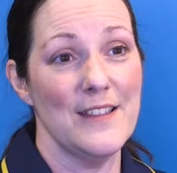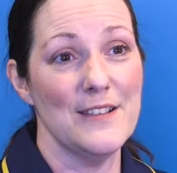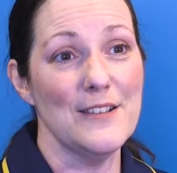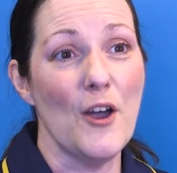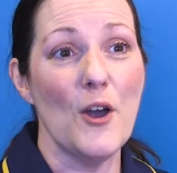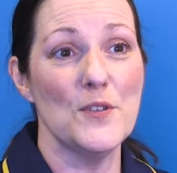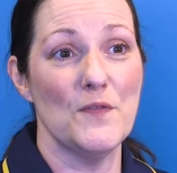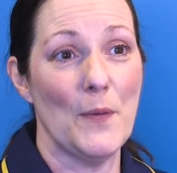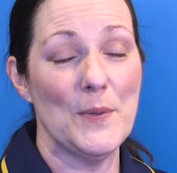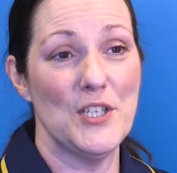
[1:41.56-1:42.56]
There's
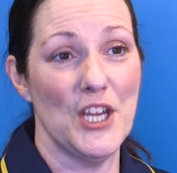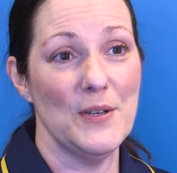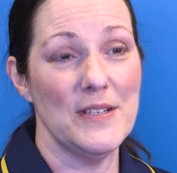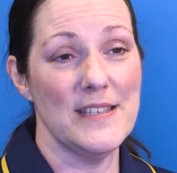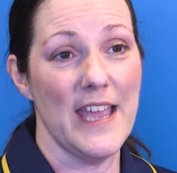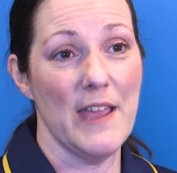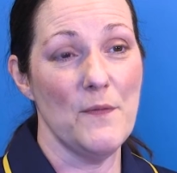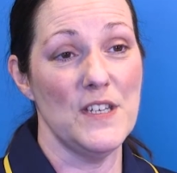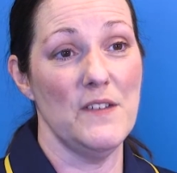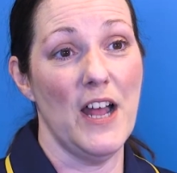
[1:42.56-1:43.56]
loads of
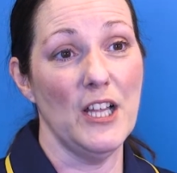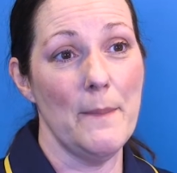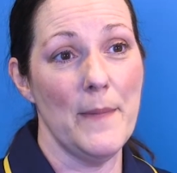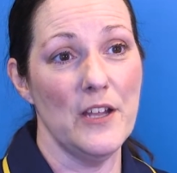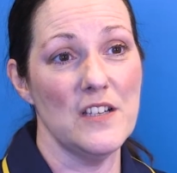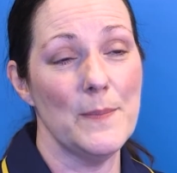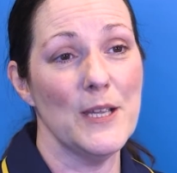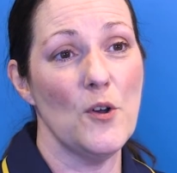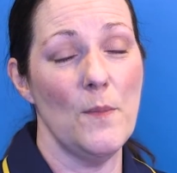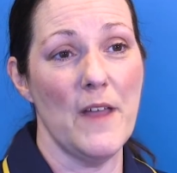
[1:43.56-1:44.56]
opportunity for development
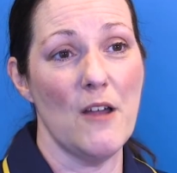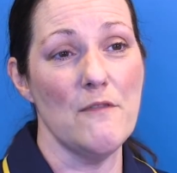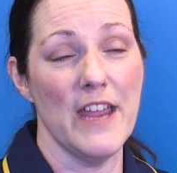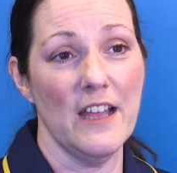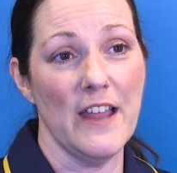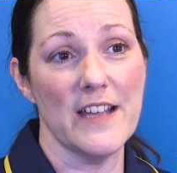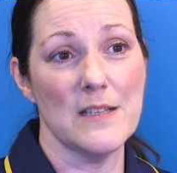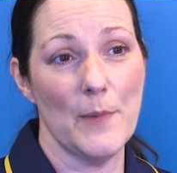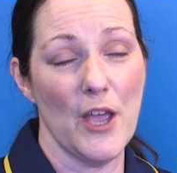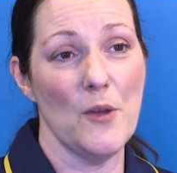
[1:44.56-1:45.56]
to become that real
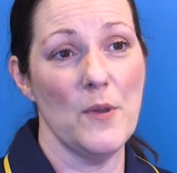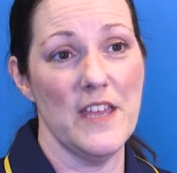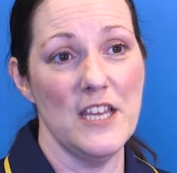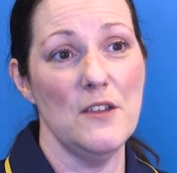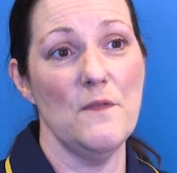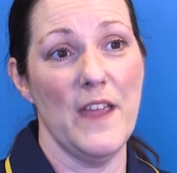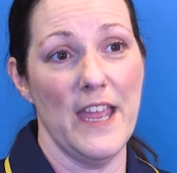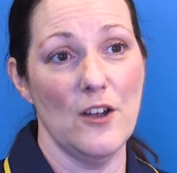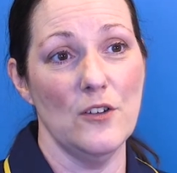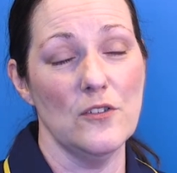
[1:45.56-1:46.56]
expert within your
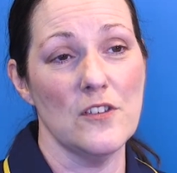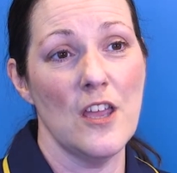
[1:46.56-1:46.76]
field.